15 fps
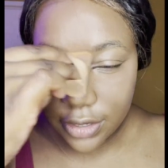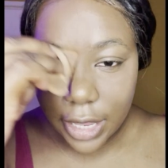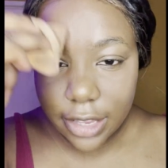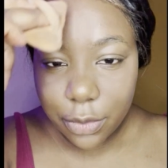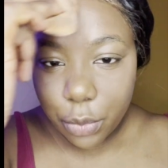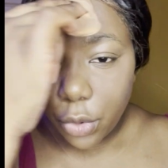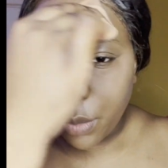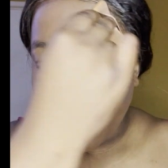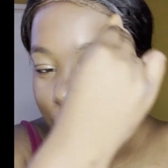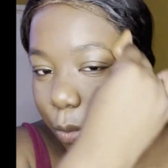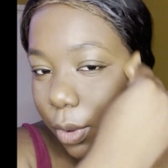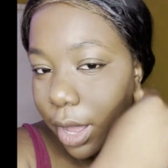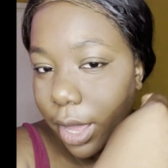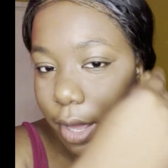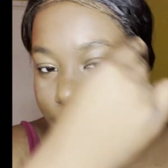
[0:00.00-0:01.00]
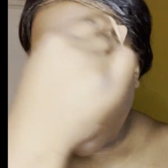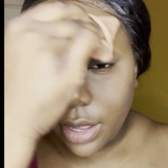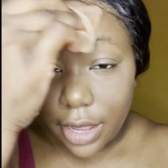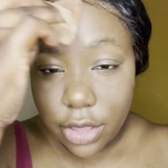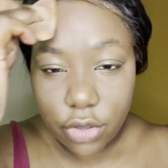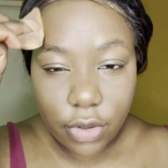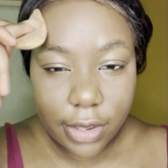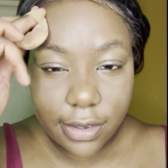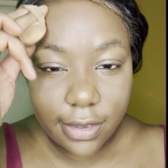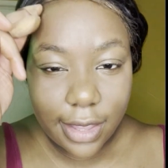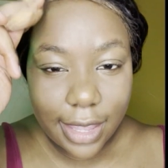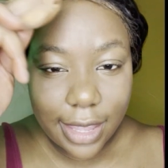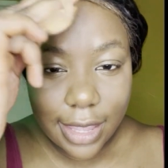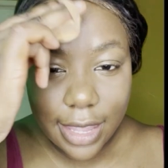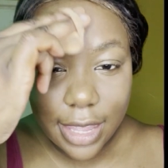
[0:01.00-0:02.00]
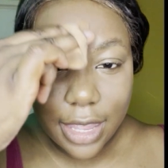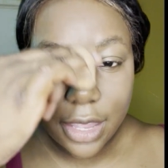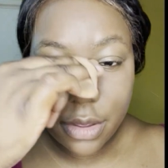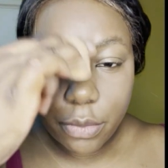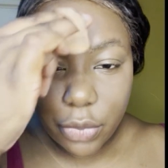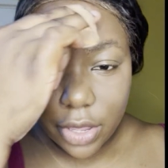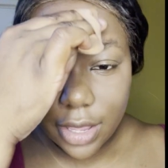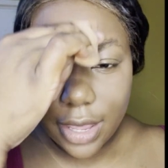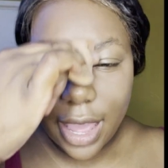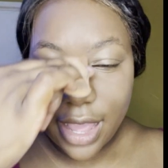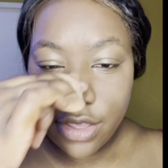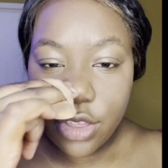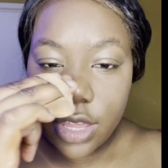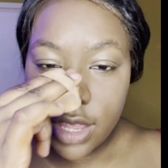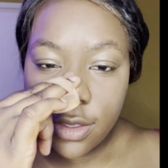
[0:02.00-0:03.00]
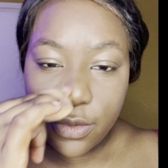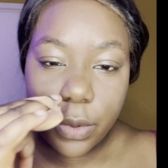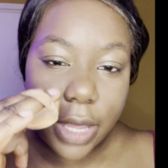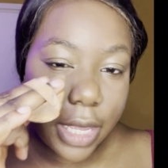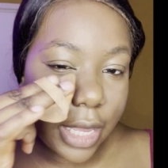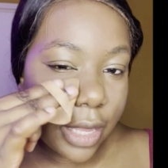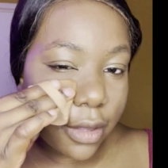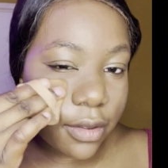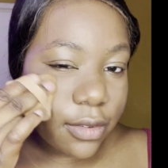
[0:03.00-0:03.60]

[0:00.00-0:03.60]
That's probably why I trust it, but it actually is working.